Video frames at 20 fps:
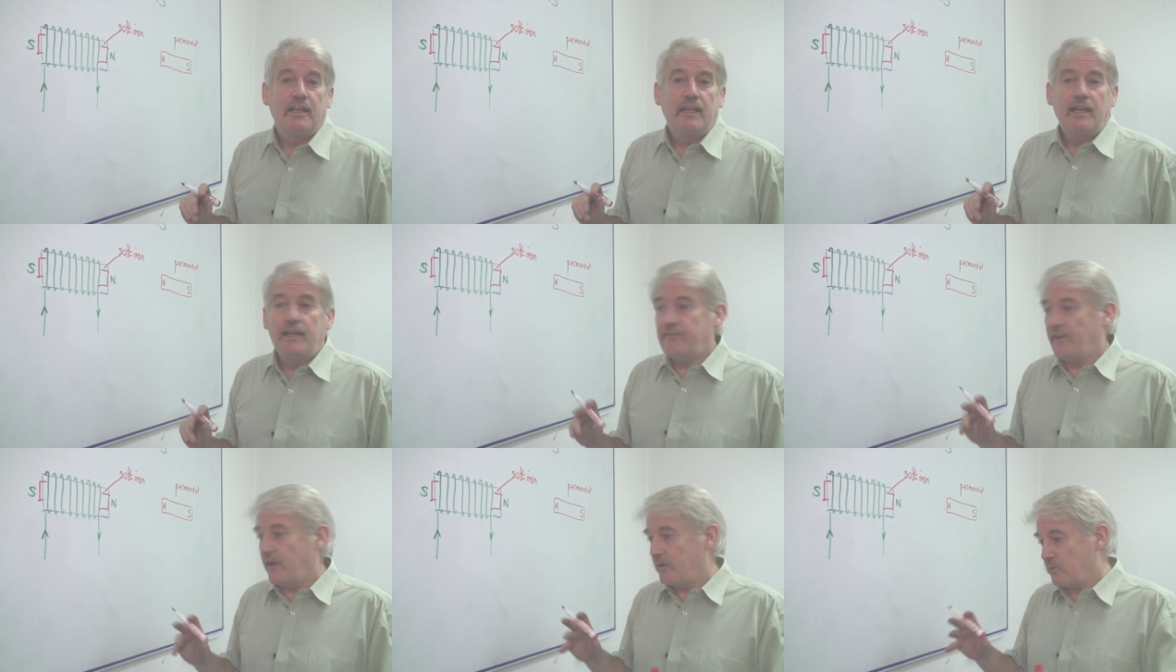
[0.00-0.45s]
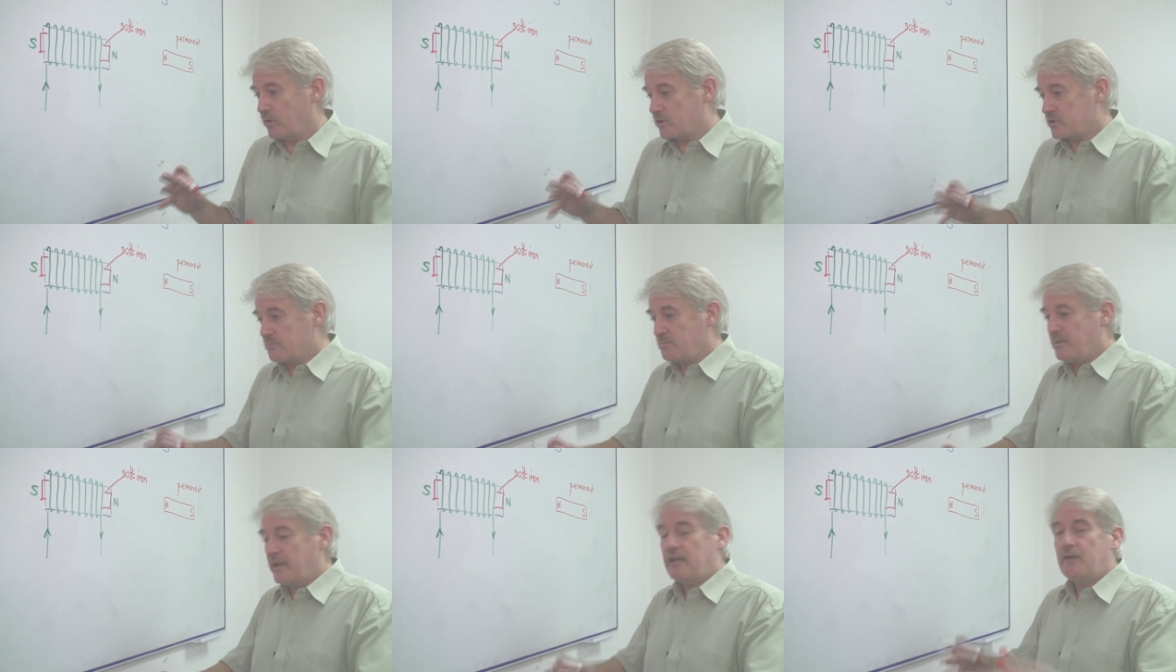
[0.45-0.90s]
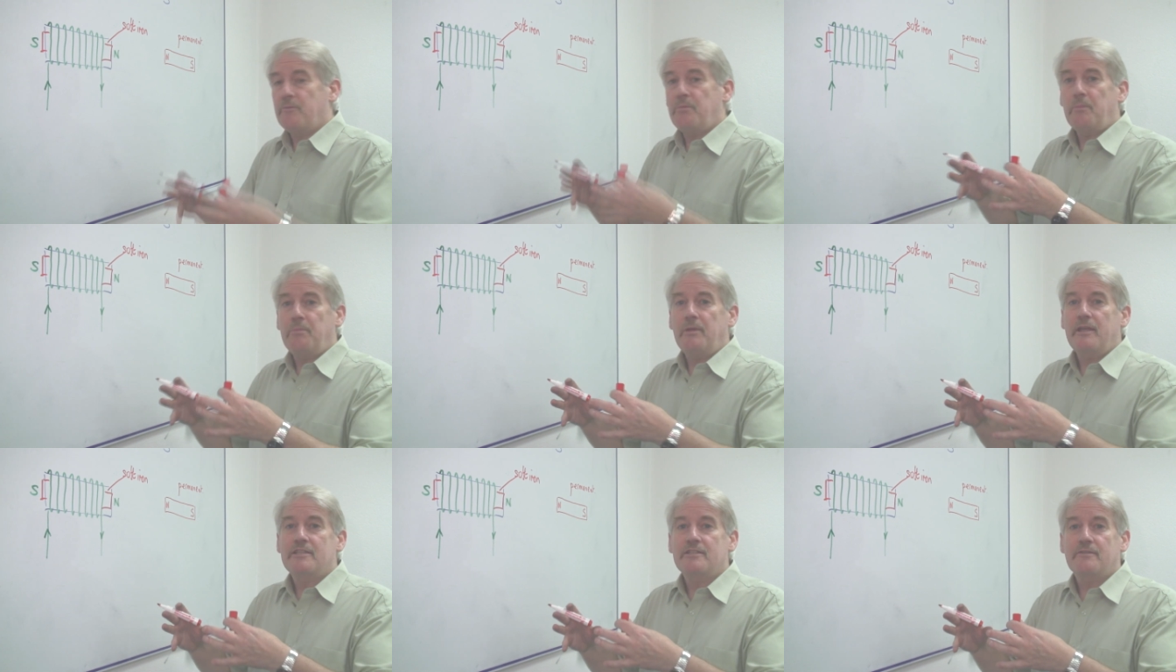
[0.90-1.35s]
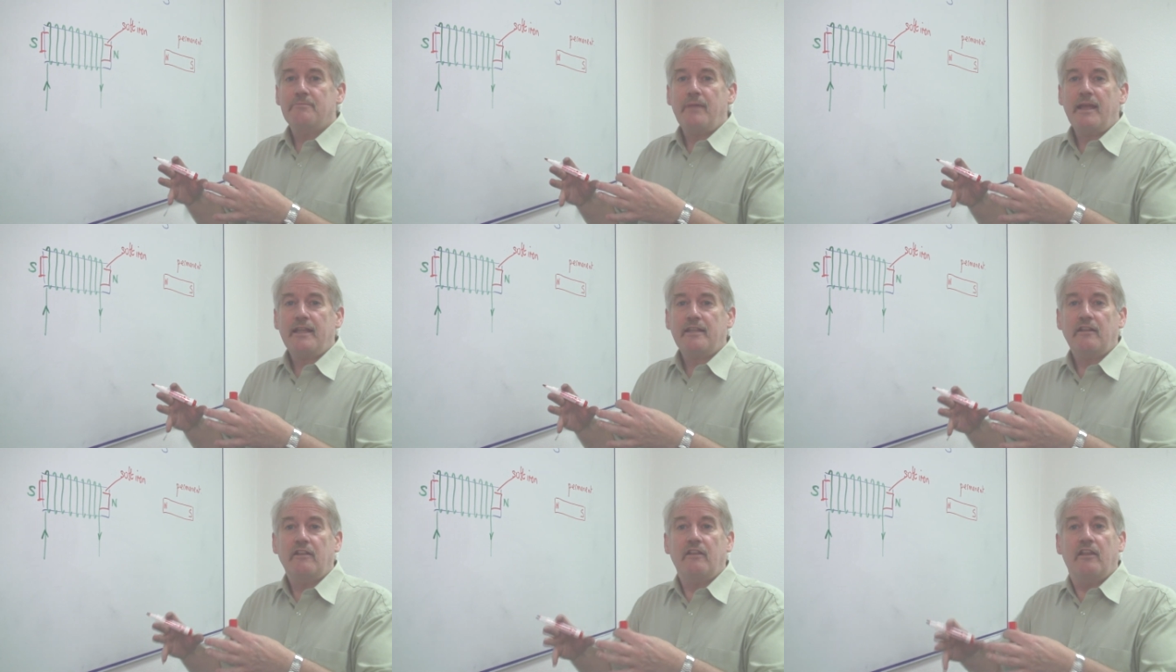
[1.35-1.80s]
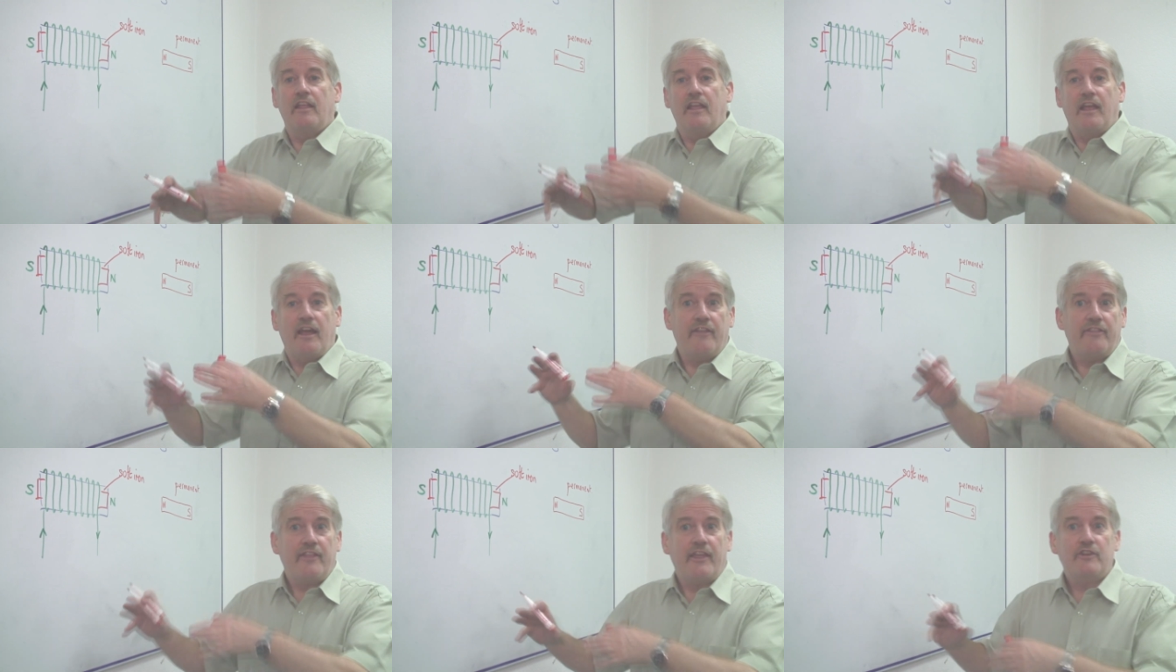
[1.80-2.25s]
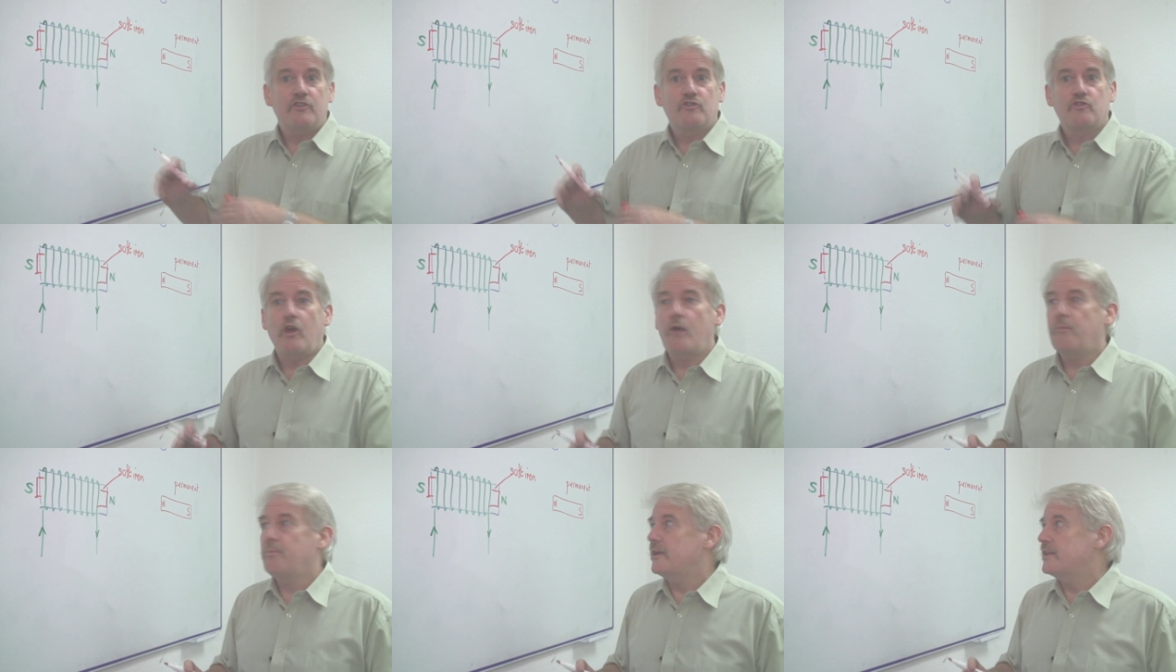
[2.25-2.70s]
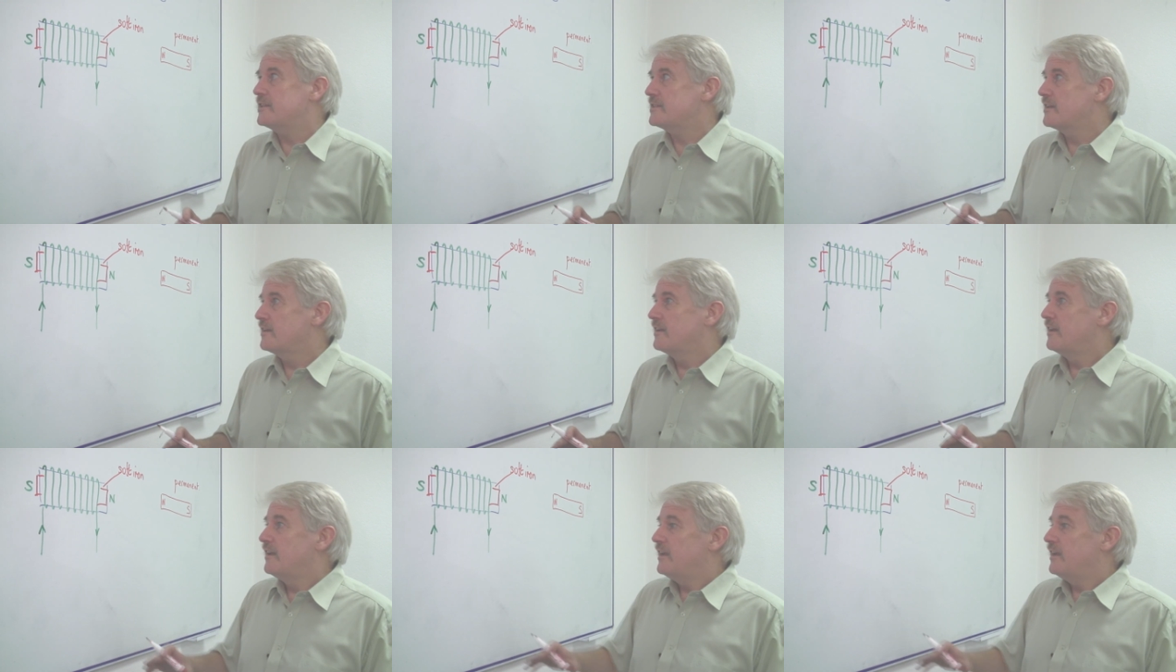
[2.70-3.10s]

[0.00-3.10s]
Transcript: If I want to pick up a piece of metal and then drop it,